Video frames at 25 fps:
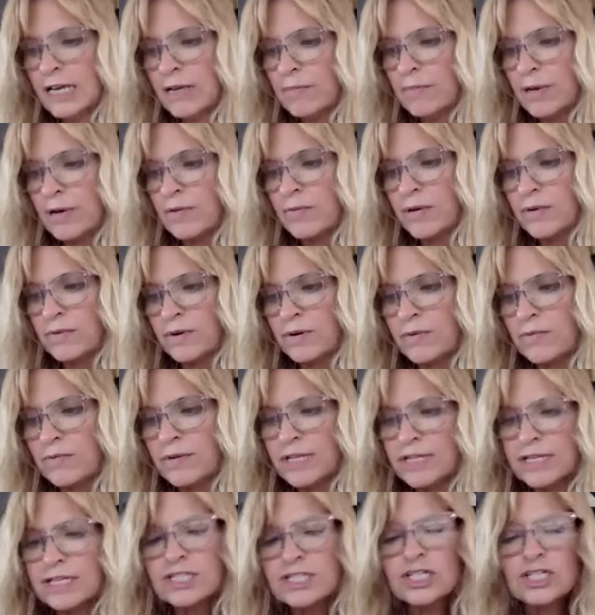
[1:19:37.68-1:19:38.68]
But when we're
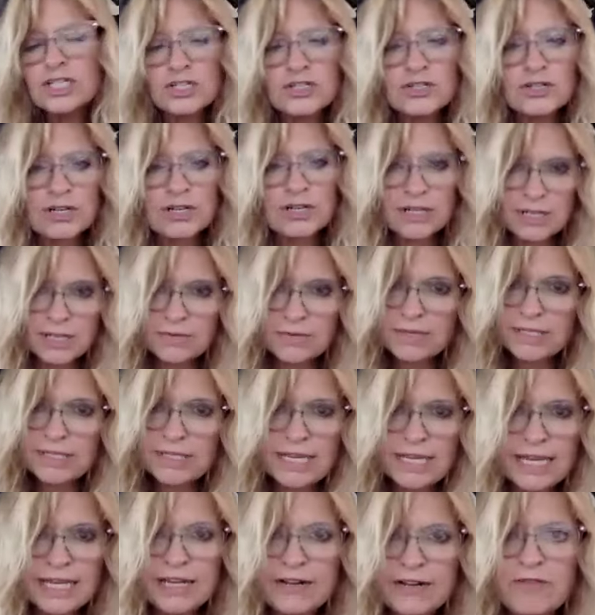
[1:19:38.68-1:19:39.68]
really just struggling with
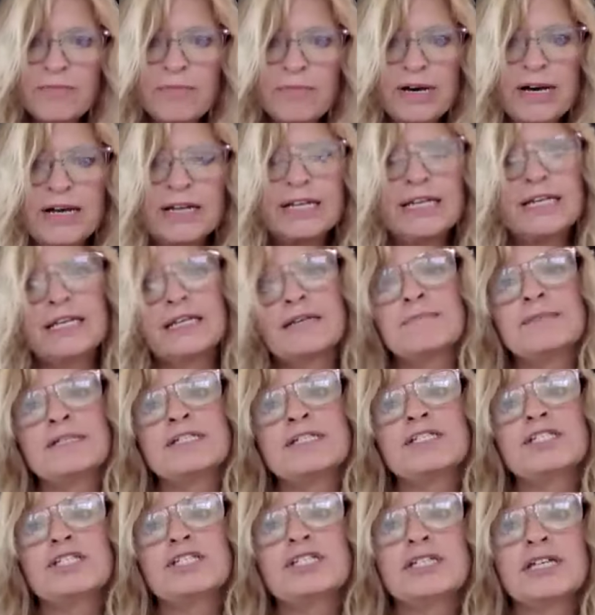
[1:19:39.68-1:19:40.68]
negative body
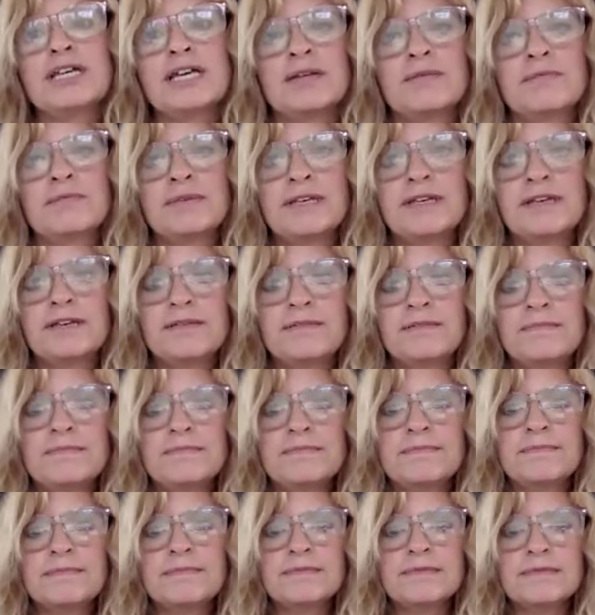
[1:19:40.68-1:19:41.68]
image and we,
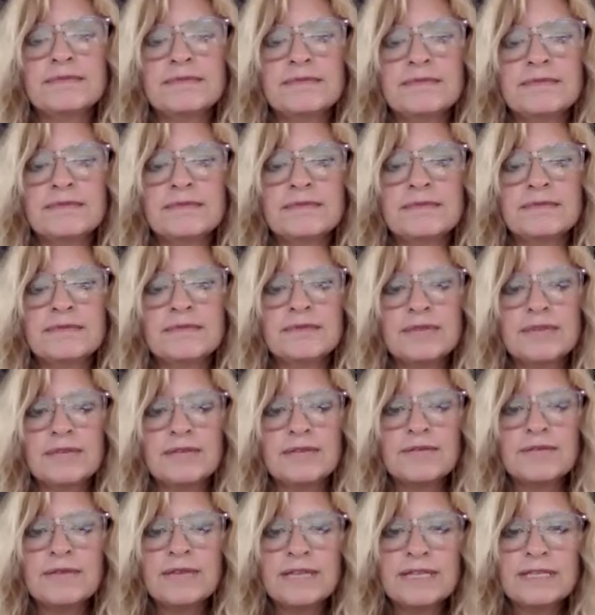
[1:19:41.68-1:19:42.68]

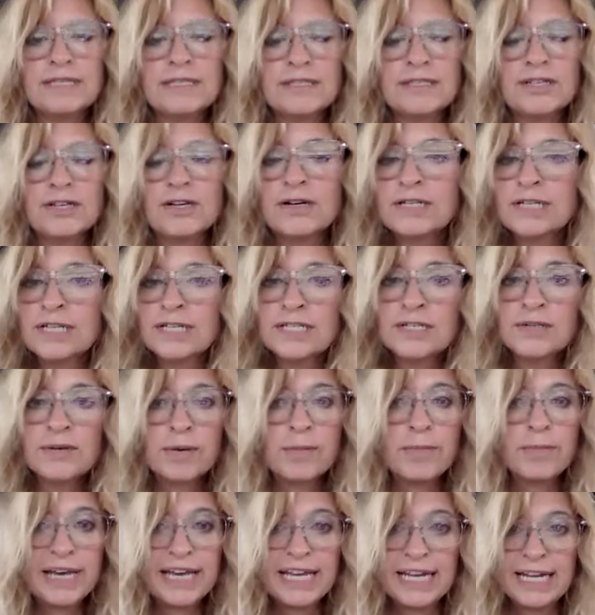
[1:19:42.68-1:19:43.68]
it's turned into a
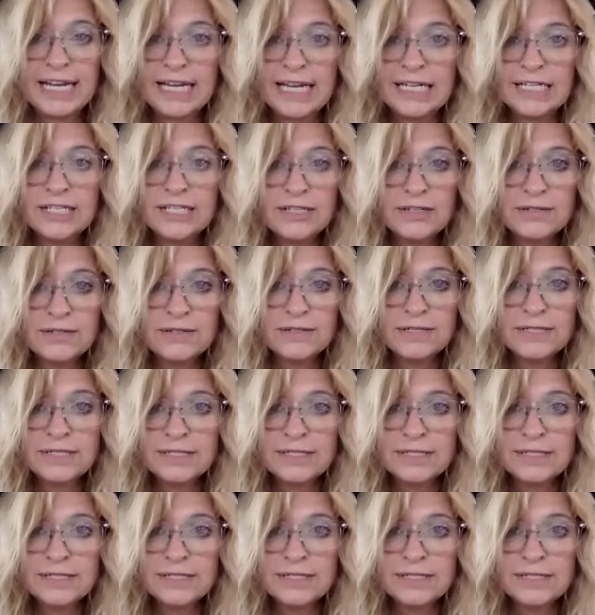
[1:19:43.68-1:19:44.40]
bad attitude,